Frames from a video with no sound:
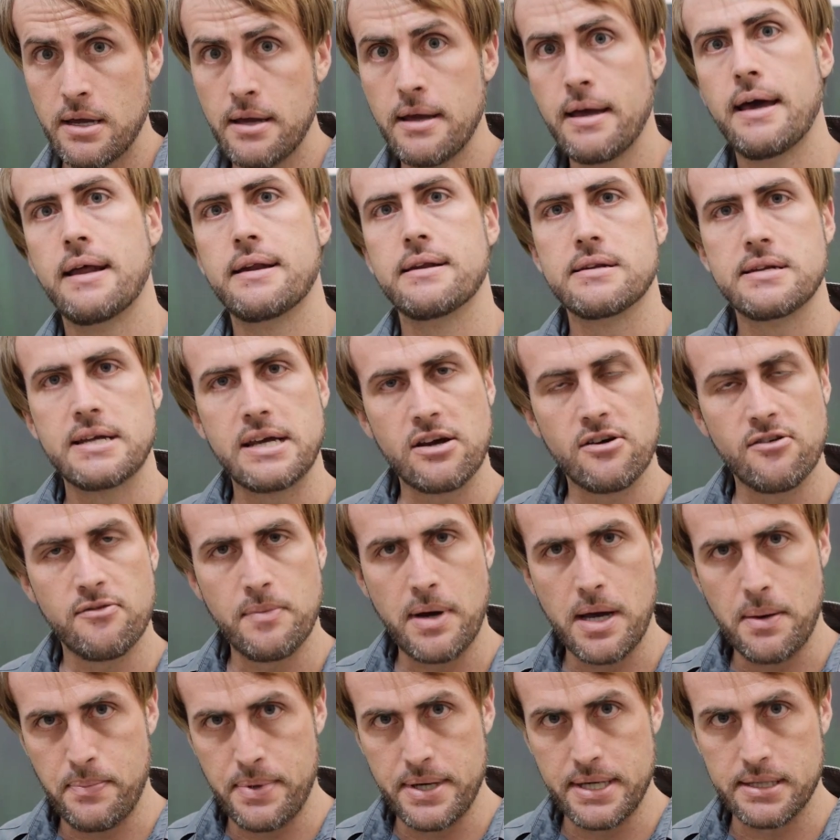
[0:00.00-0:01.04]
I didn't take off
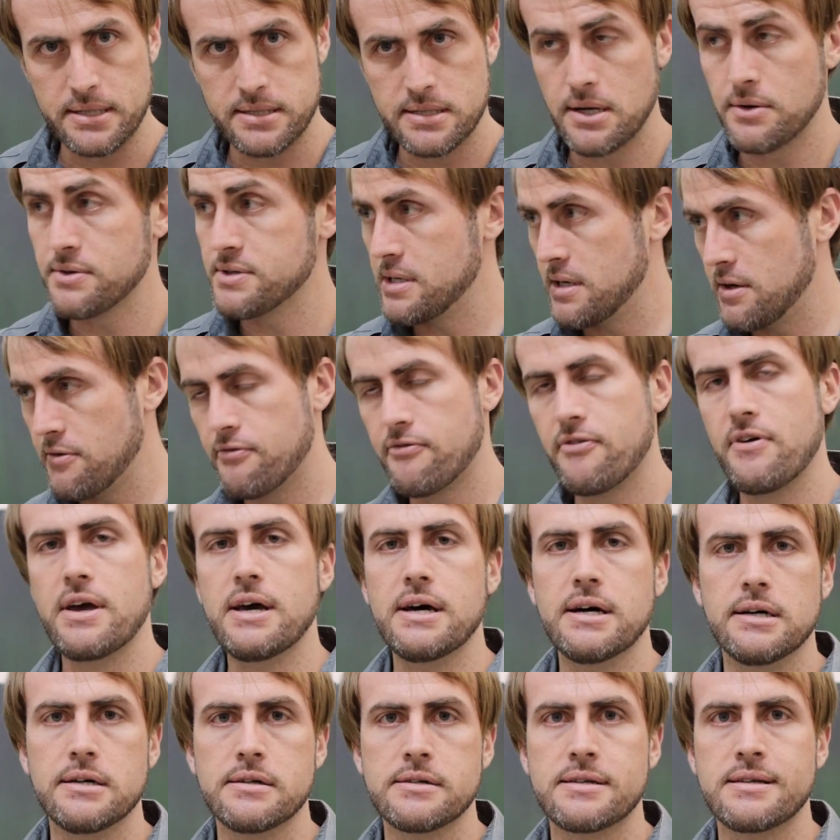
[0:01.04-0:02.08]
my belt. I was in a
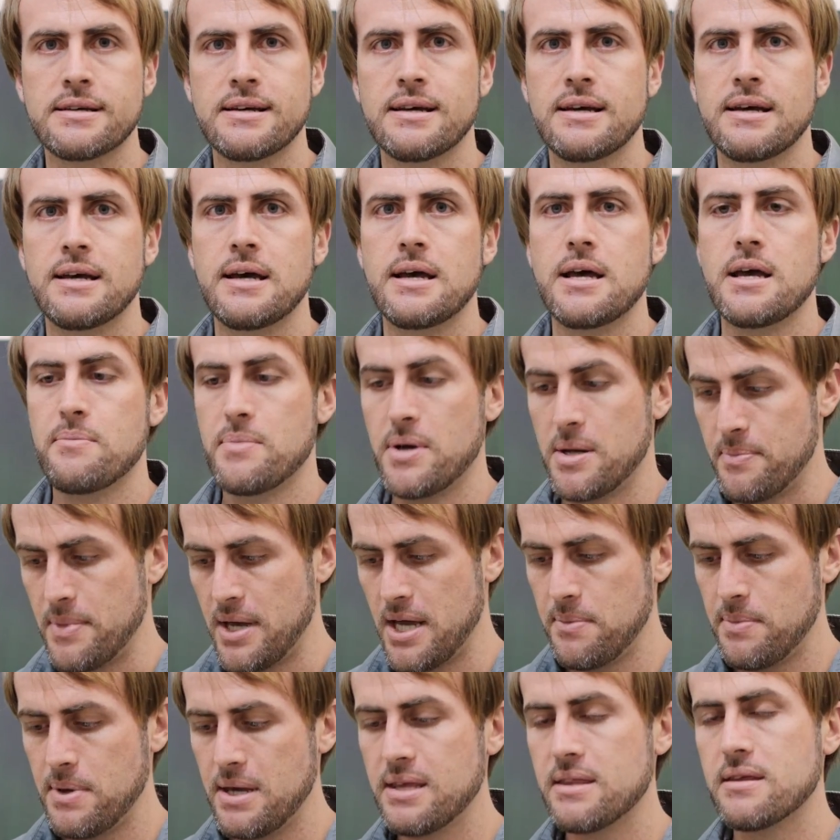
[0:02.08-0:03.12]
field, but
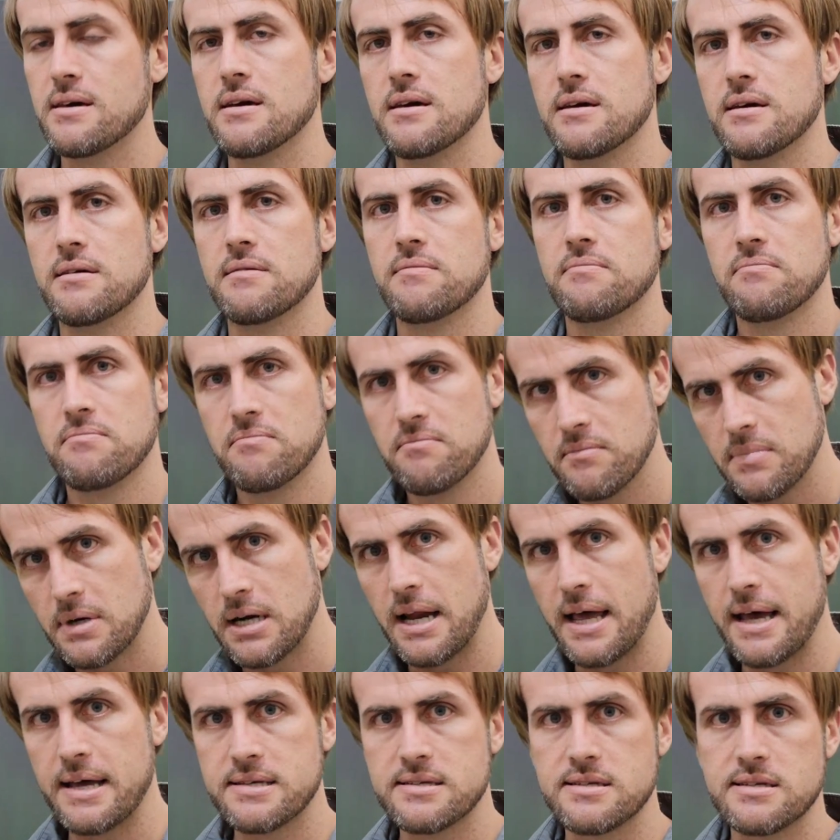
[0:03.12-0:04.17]
maybe the
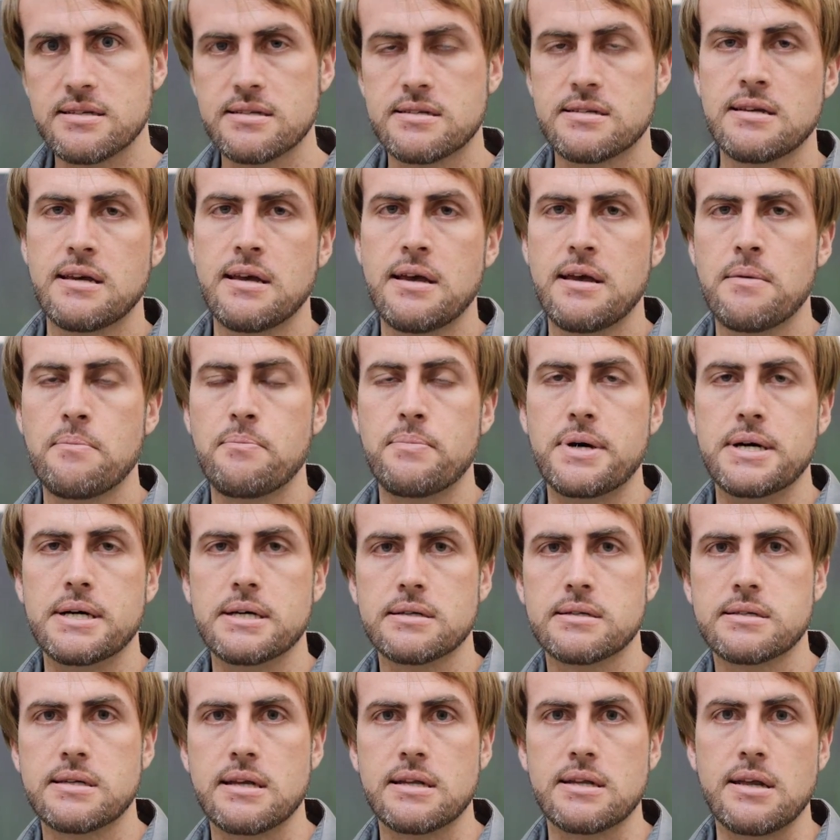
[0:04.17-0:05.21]
glasses,
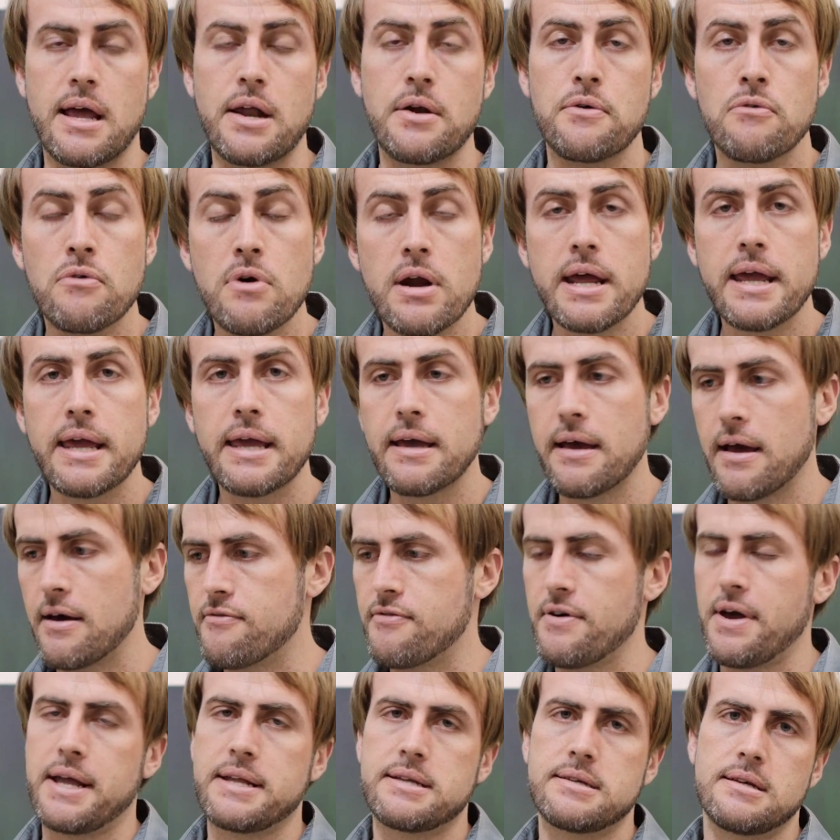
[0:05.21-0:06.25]
belt, and ring
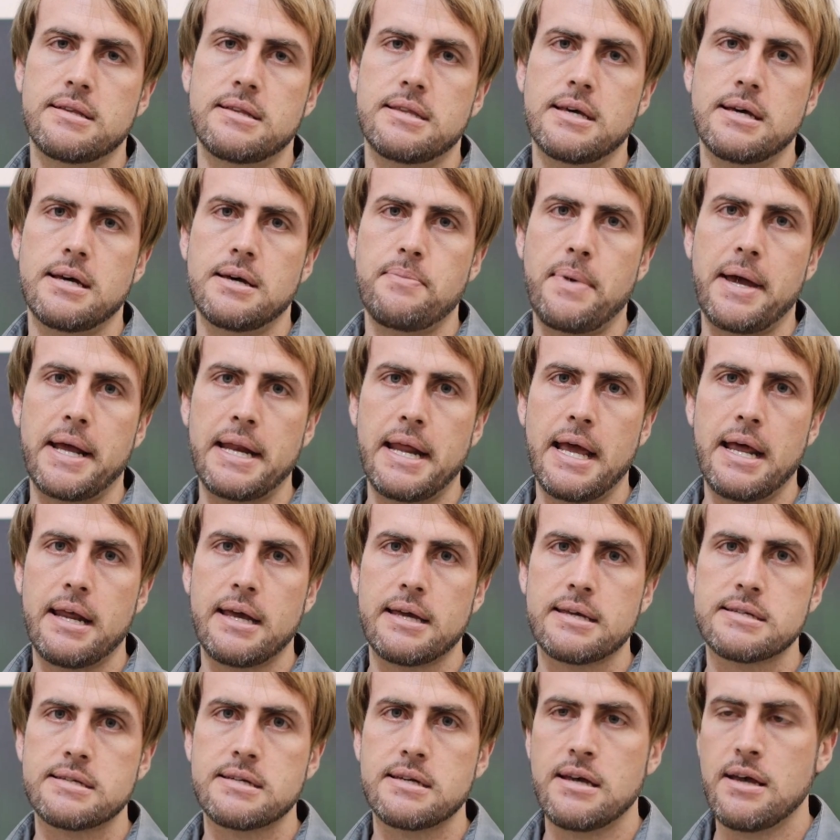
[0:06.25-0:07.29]
affected the
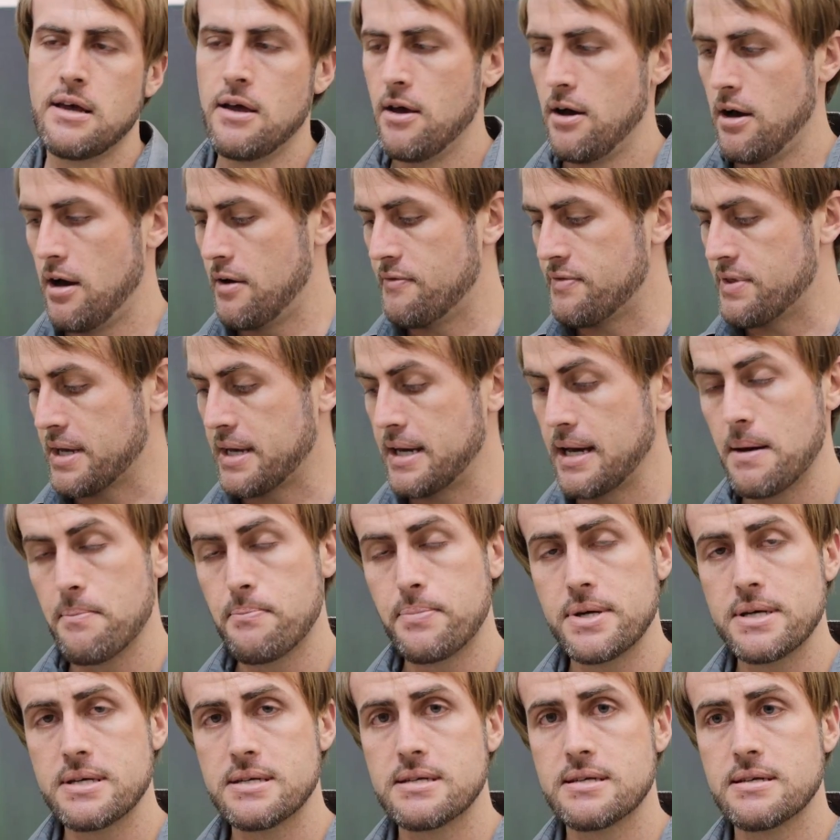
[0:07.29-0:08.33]
magnetics of the
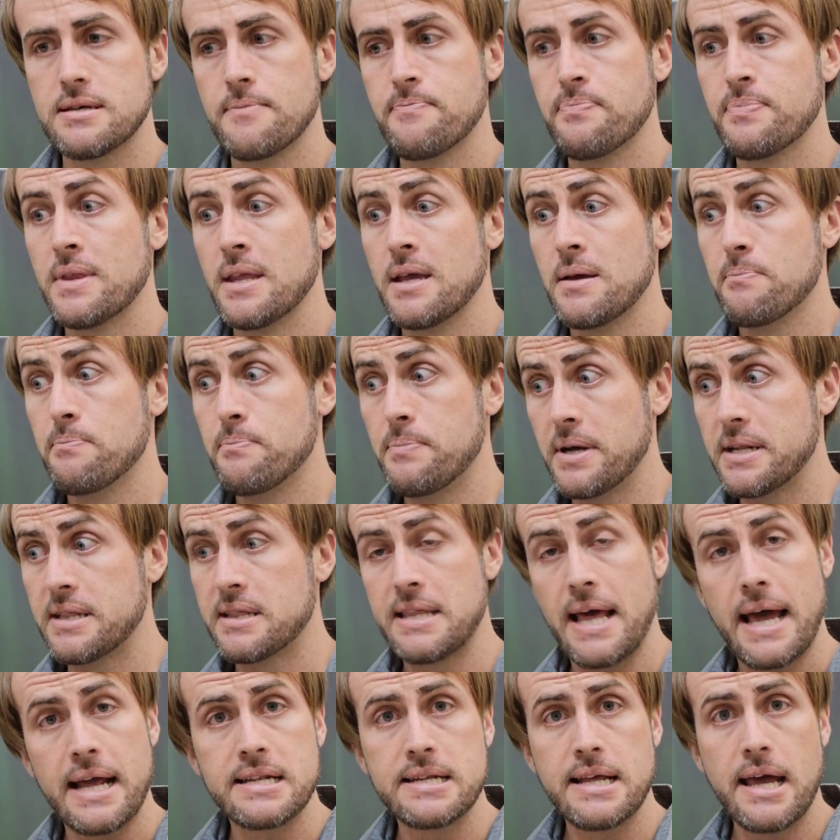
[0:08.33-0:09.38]
compass, but
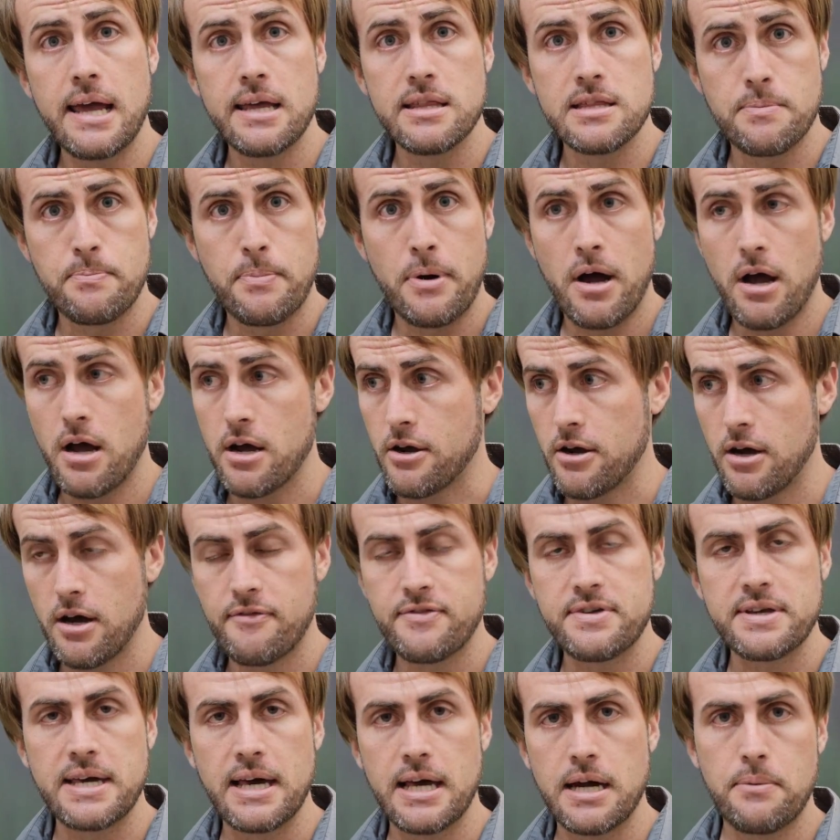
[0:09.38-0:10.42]
that day in the park,
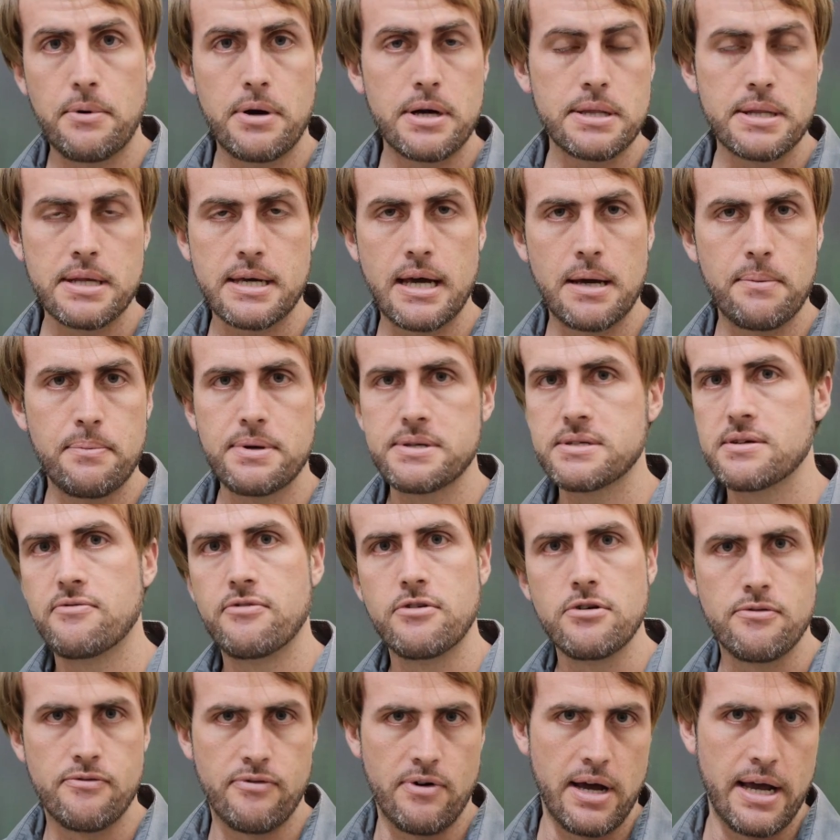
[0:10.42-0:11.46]
after calibrating the compass, it
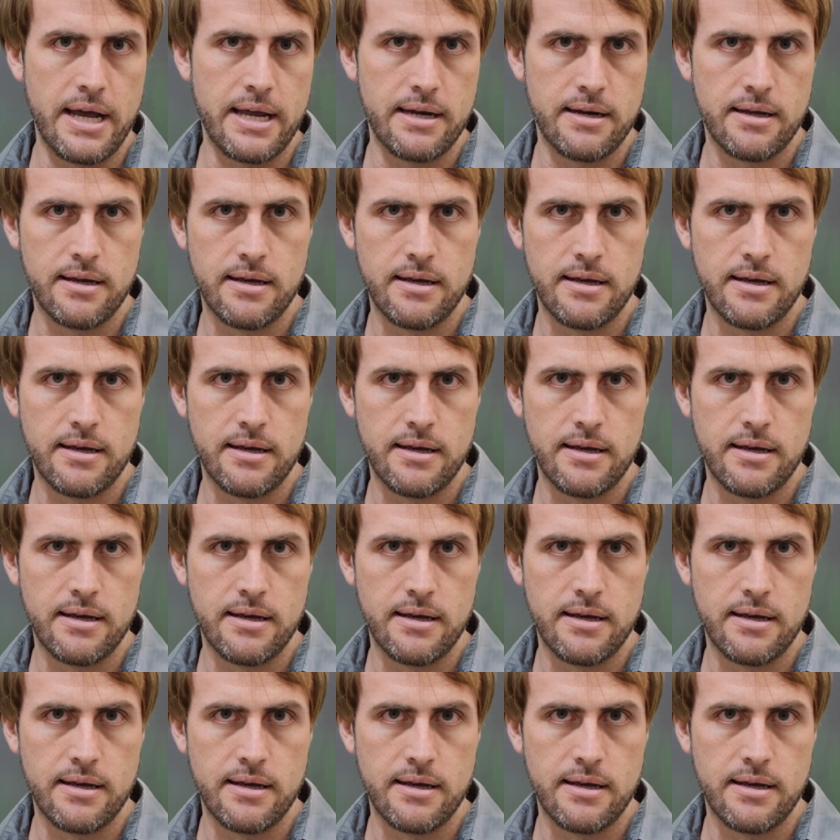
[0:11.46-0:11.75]
flew fine.